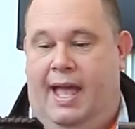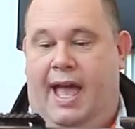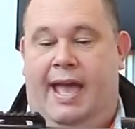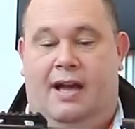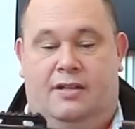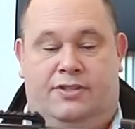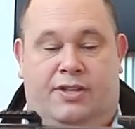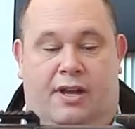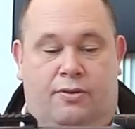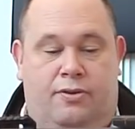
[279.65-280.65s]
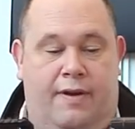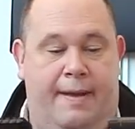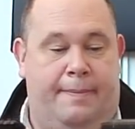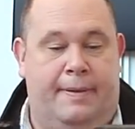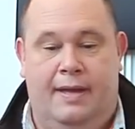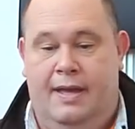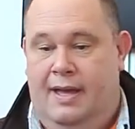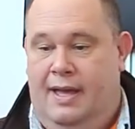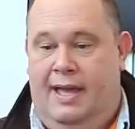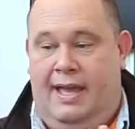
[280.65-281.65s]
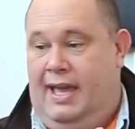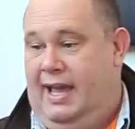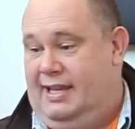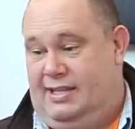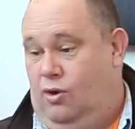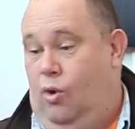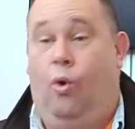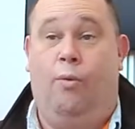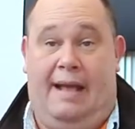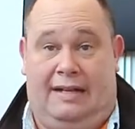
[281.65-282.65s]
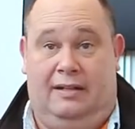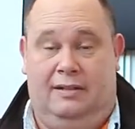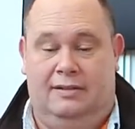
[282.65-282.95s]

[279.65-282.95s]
AR style grip. It's all metal.